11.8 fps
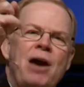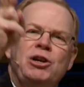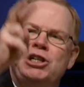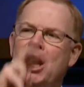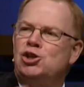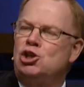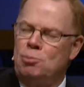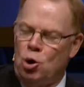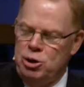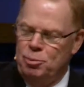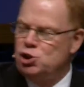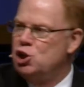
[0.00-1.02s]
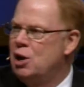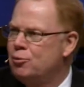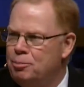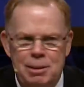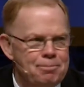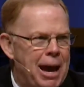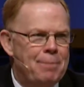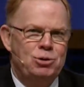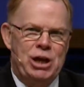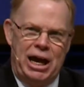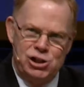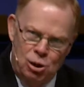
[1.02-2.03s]
a testimony but you've never been
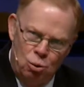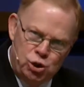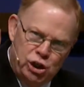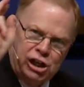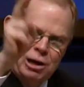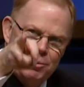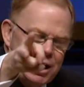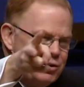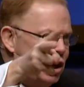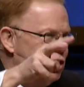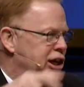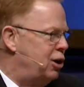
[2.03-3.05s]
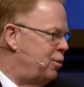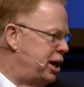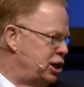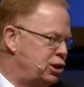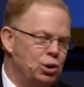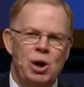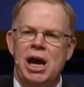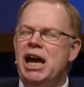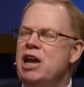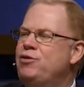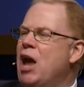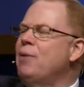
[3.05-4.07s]
baptized, I want you to come out there and get ready to.
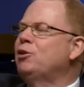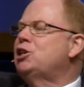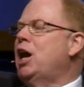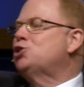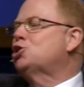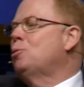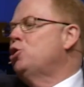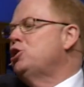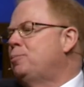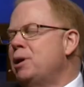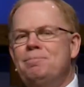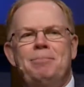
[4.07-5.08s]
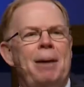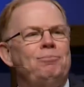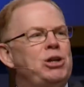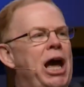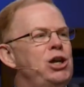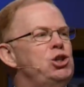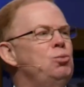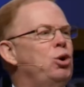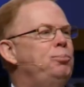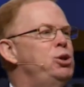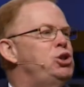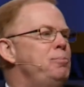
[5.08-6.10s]
If you have a testimony, you've been baptized, you want to
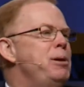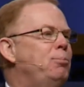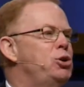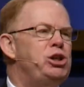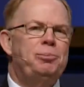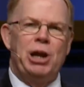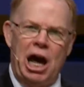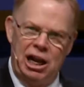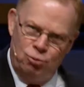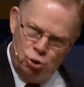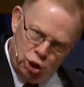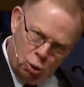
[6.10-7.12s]
put your membership in Olive, I want you to